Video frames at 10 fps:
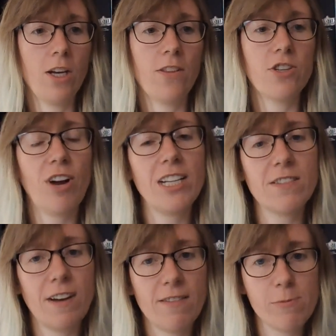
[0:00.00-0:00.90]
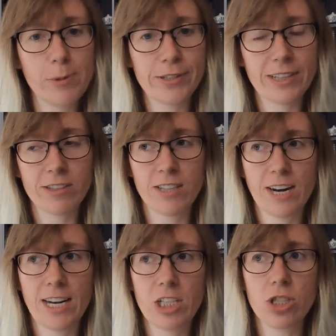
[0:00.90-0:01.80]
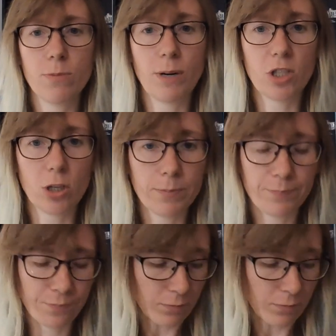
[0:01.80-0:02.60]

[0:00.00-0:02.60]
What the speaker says: The transferable skills that I need to do my job,